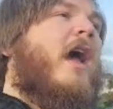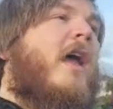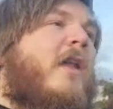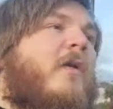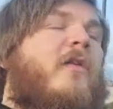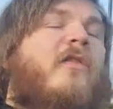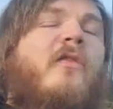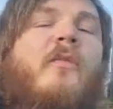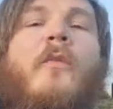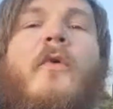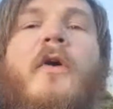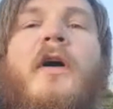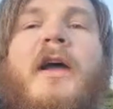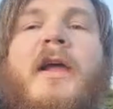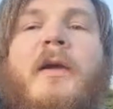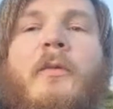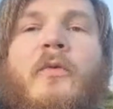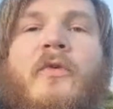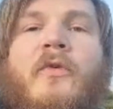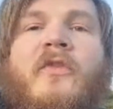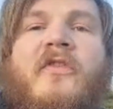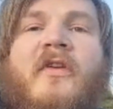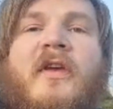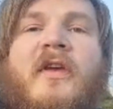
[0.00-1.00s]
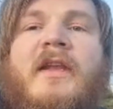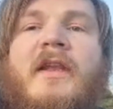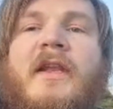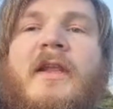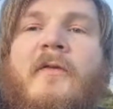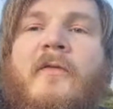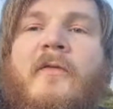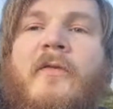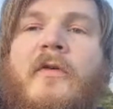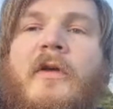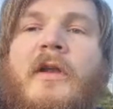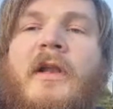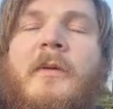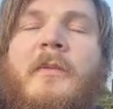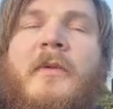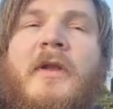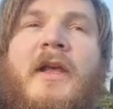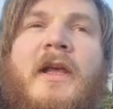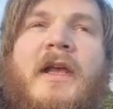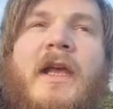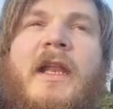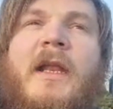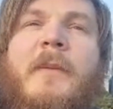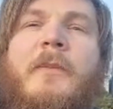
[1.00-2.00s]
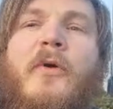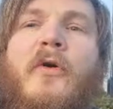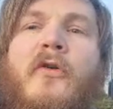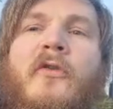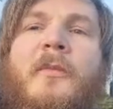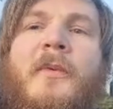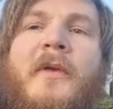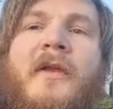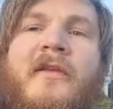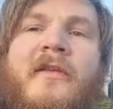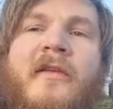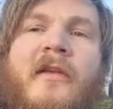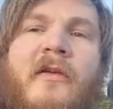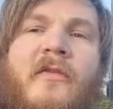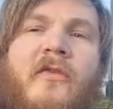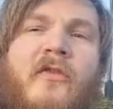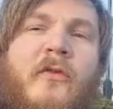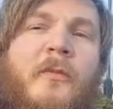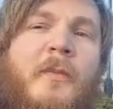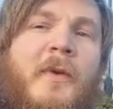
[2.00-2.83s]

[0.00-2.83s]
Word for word: And the reason why I would say never eliminate any possibility